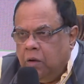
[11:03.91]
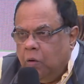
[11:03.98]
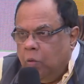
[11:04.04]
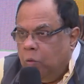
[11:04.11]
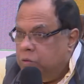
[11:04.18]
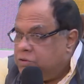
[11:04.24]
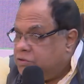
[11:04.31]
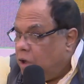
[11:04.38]

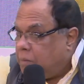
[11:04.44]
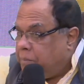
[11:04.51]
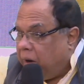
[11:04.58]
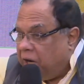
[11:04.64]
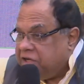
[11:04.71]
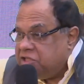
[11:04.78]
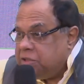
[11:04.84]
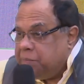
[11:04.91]
who's not
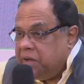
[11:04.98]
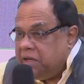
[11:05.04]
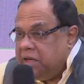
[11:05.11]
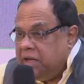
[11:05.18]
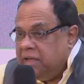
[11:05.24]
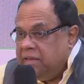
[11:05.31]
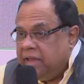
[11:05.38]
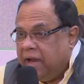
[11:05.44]
participating
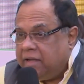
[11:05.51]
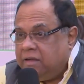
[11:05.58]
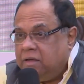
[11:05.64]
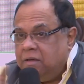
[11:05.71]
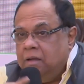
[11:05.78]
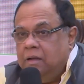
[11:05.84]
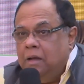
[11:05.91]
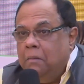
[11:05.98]
in that
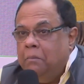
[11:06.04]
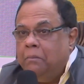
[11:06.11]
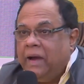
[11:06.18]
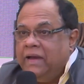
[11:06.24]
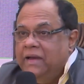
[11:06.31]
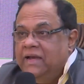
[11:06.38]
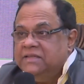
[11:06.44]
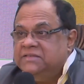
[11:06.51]
mindless